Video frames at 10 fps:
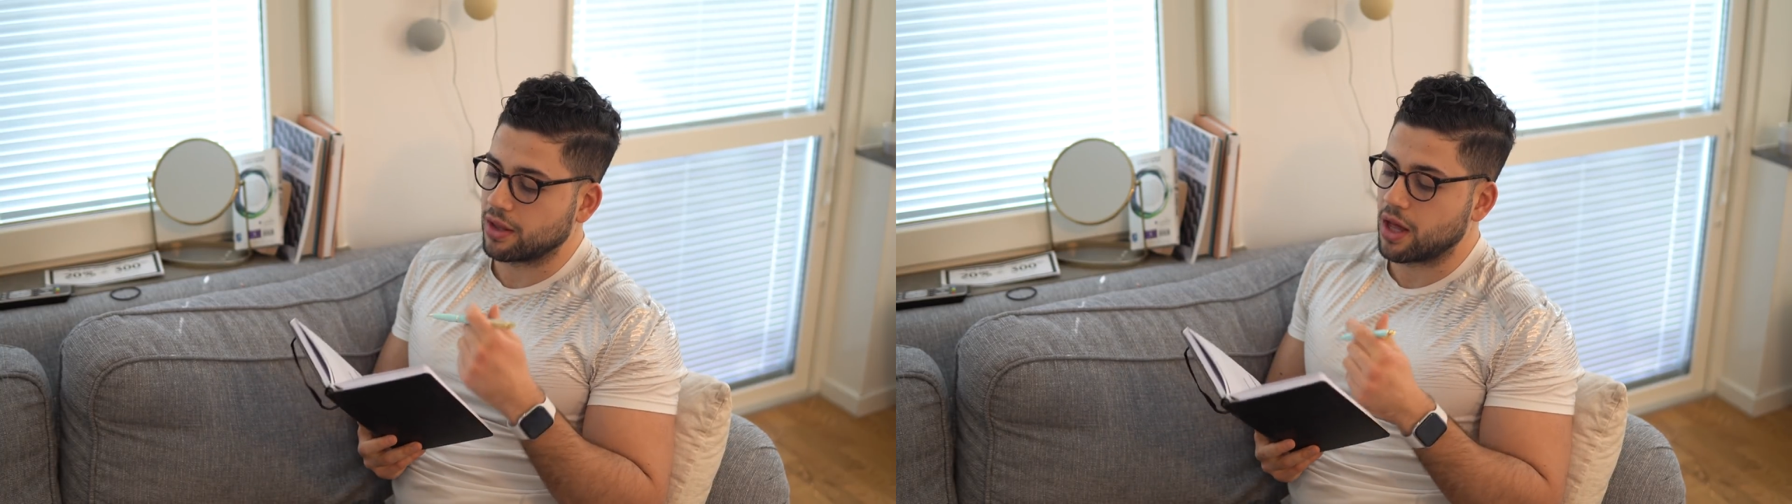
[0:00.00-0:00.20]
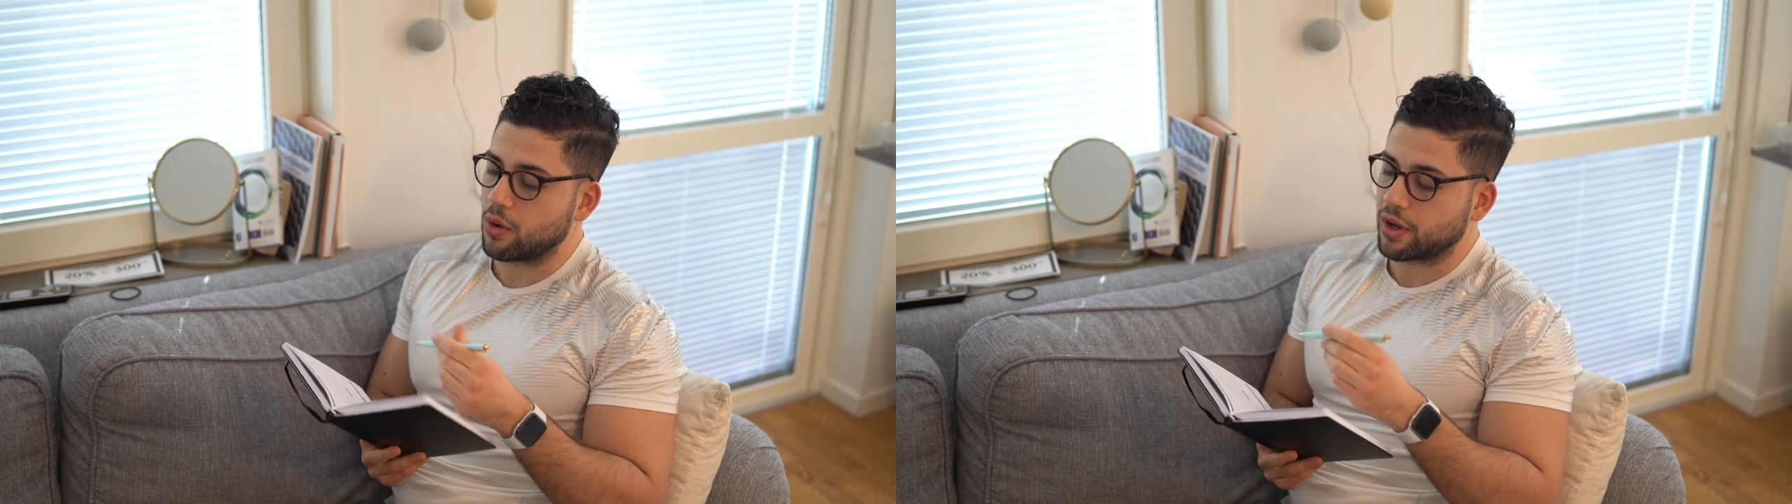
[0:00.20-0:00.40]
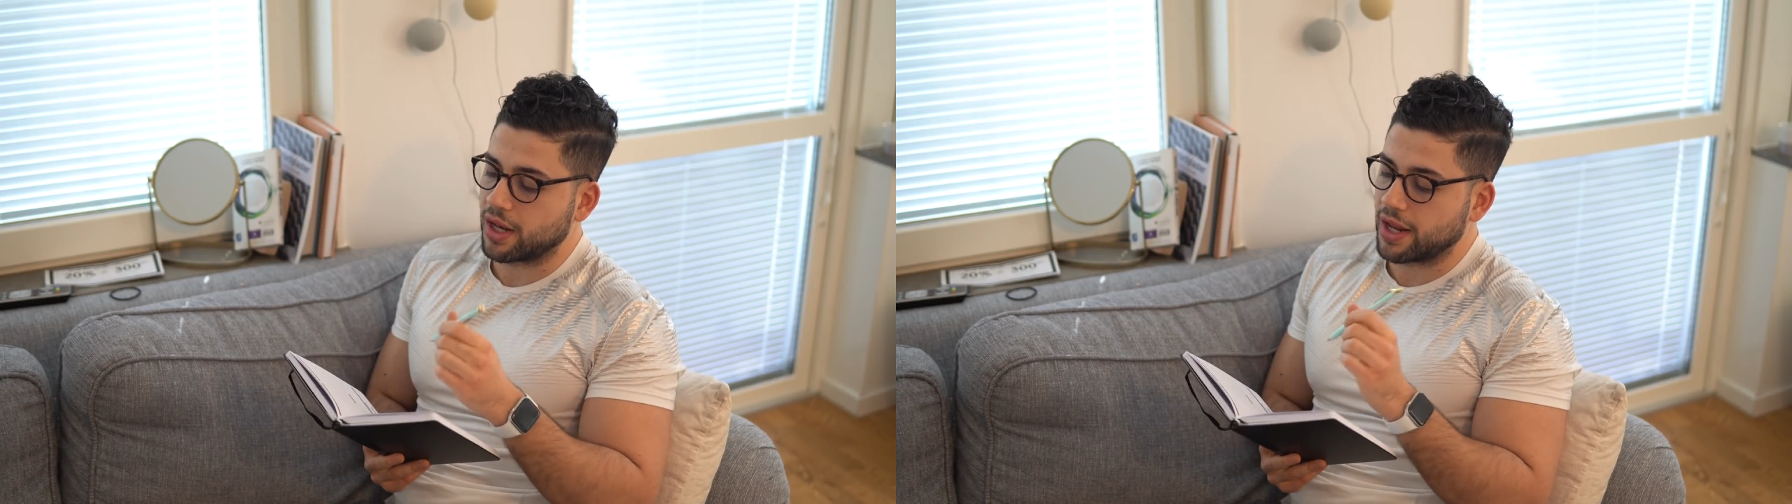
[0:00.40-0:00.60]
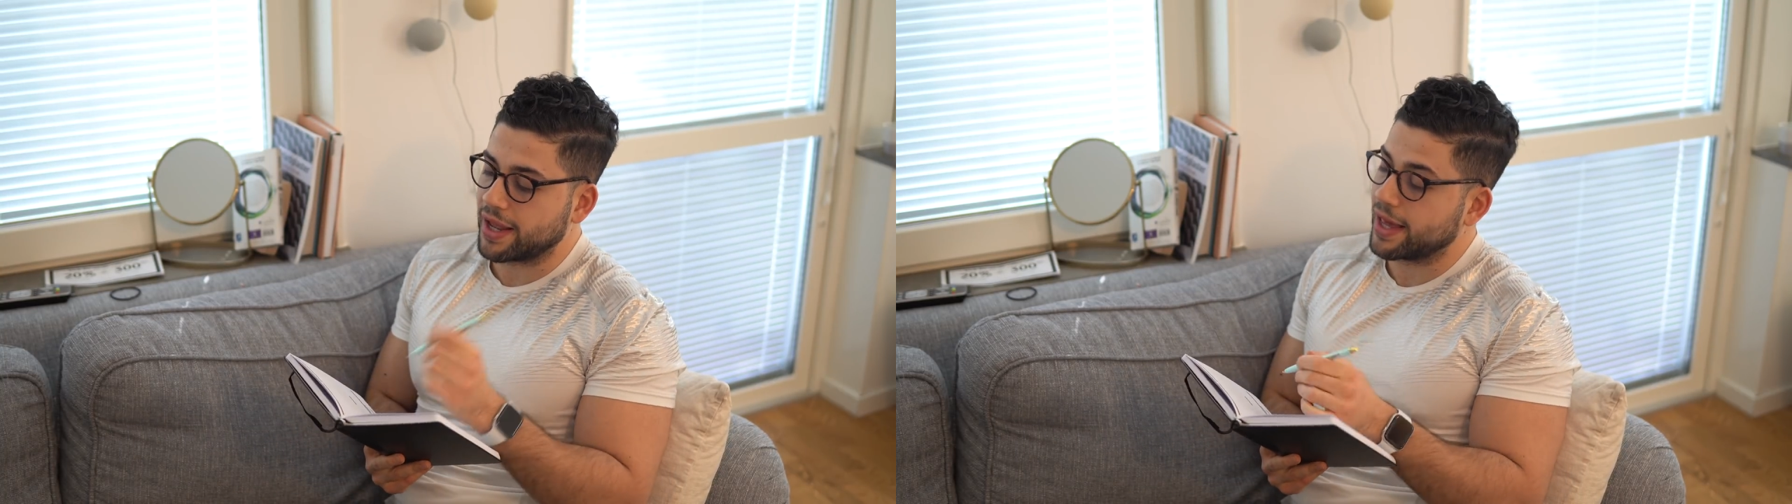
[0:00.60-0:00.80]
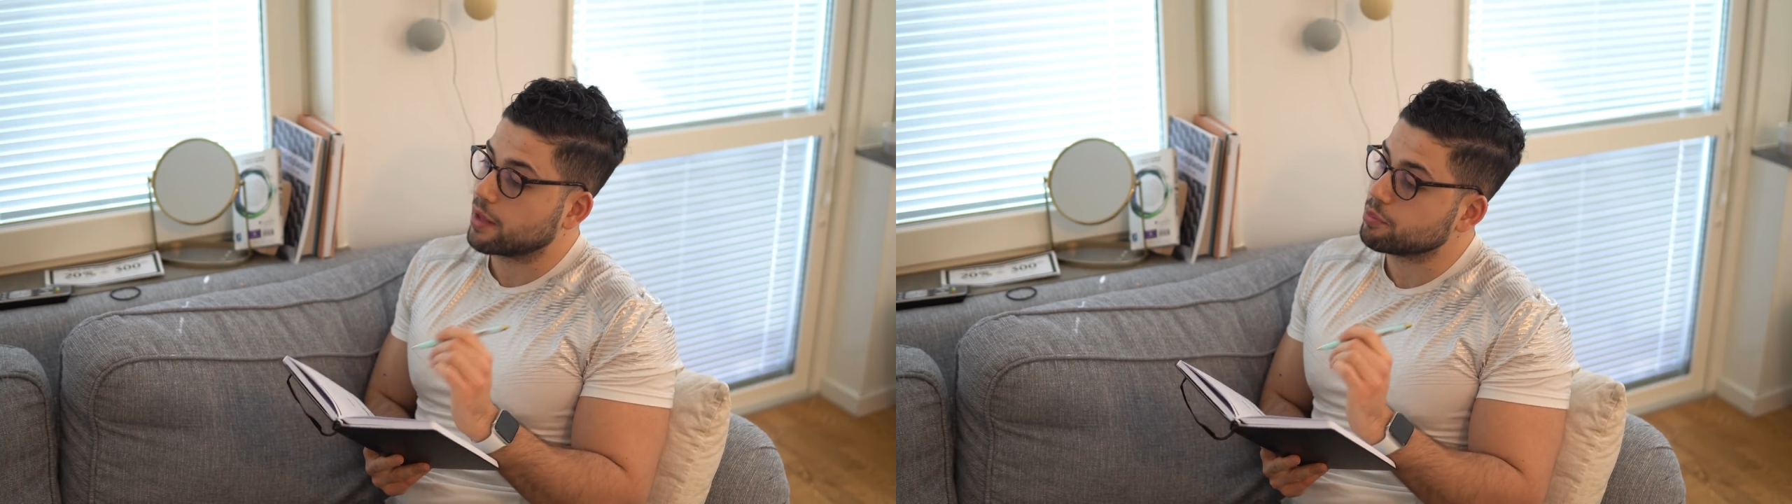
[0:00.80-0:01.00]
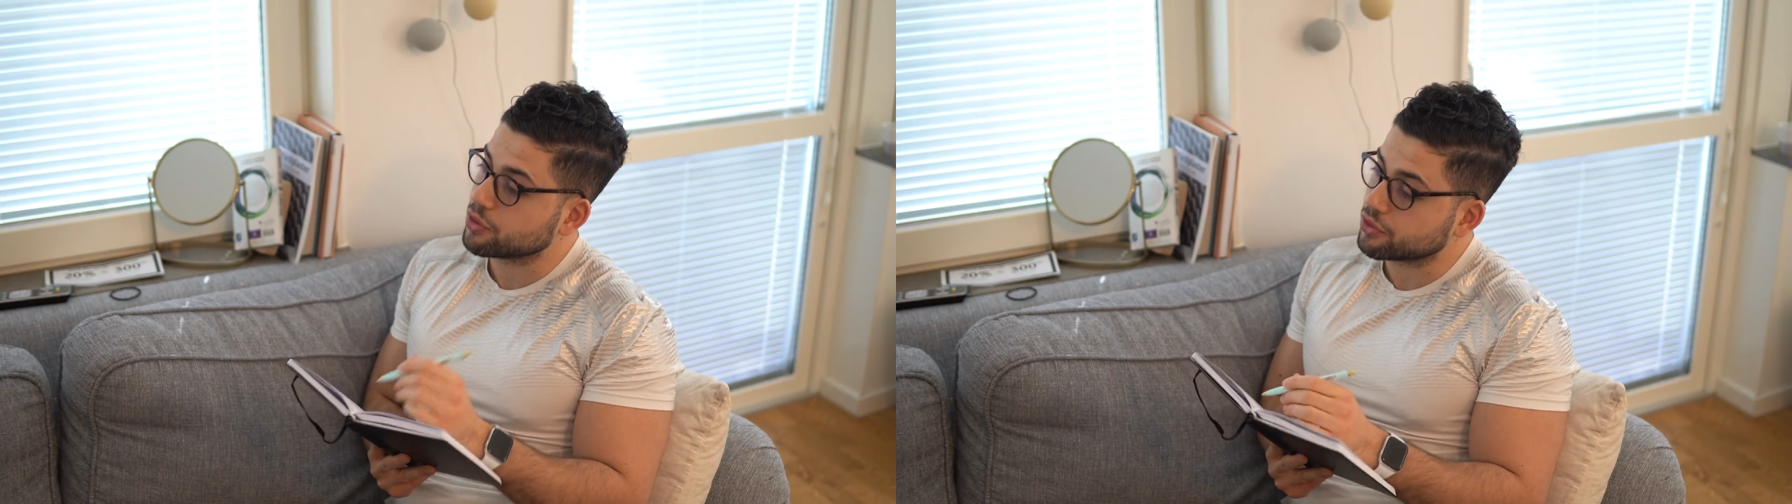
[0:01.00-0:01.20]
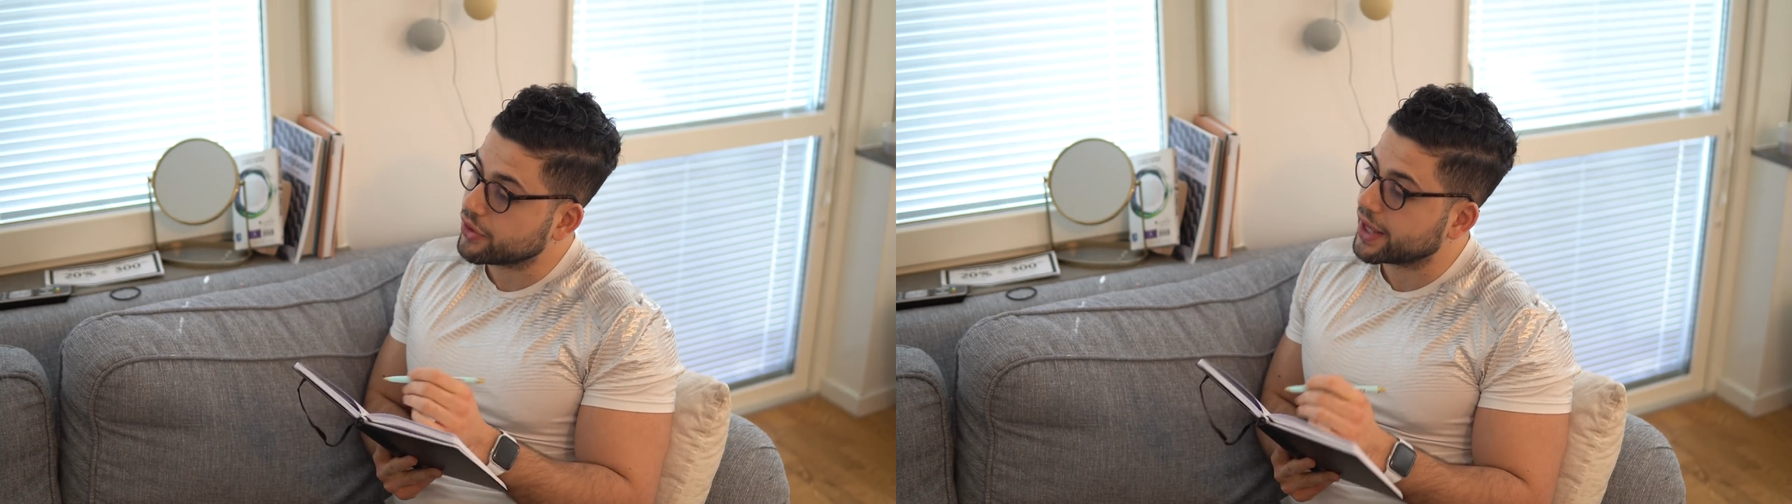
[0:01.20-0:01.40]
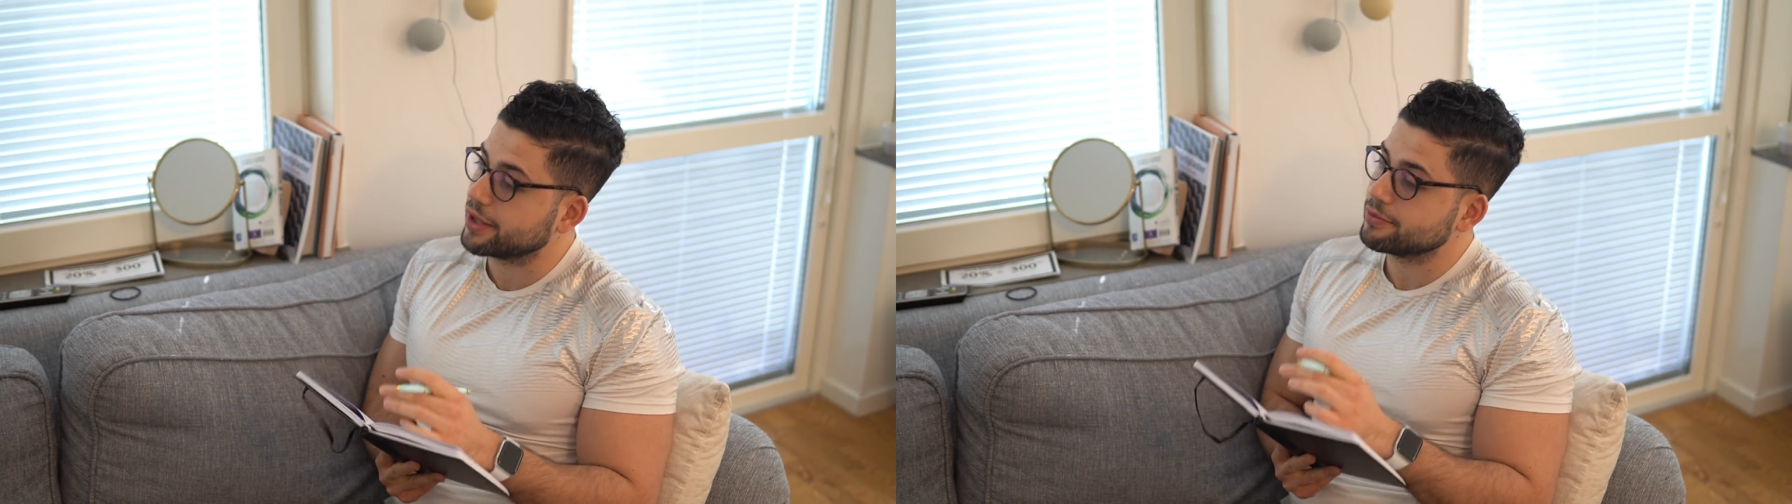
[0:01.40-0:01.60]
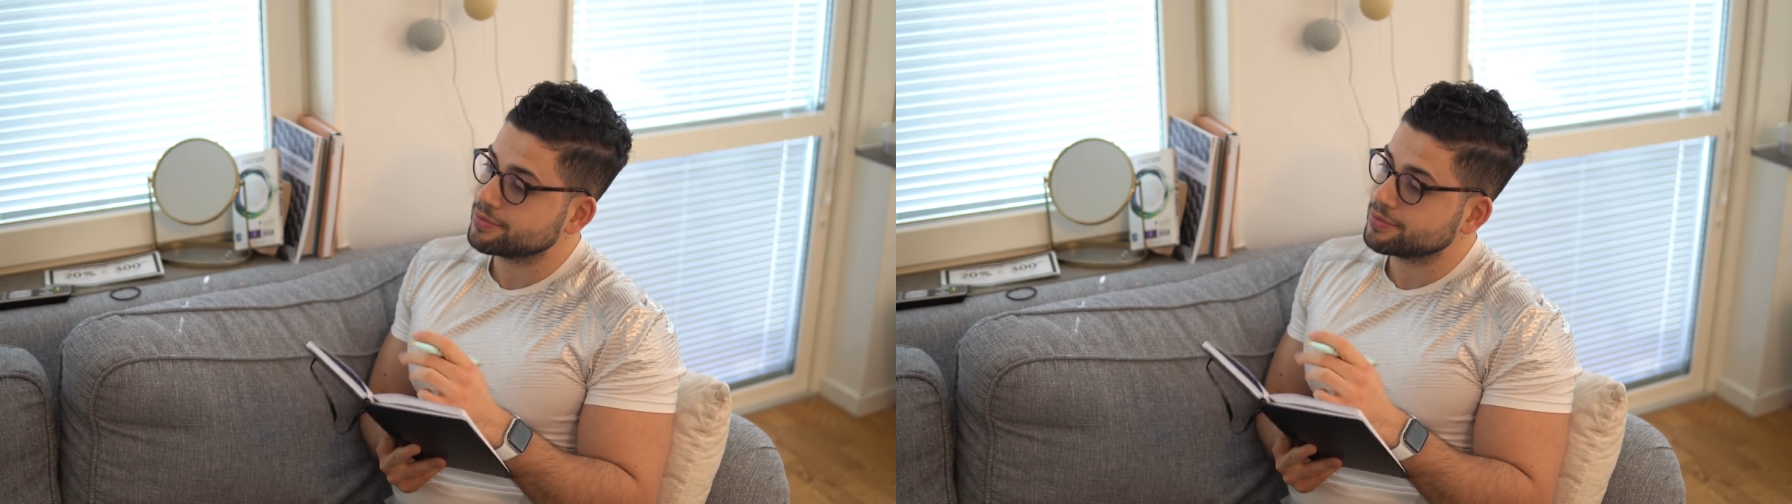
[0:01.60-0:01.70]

How can I help you today?